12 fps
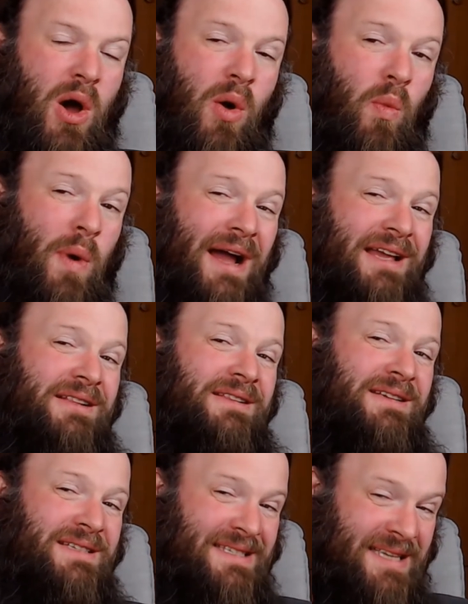While
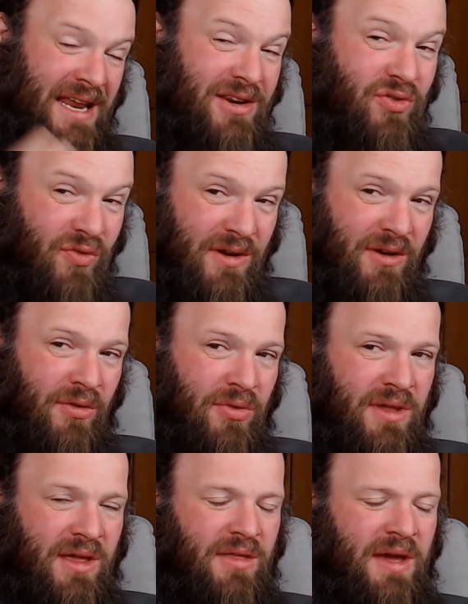Central, on
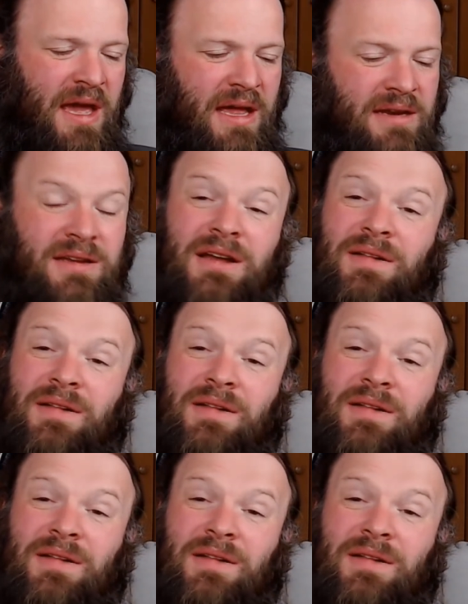the other hand,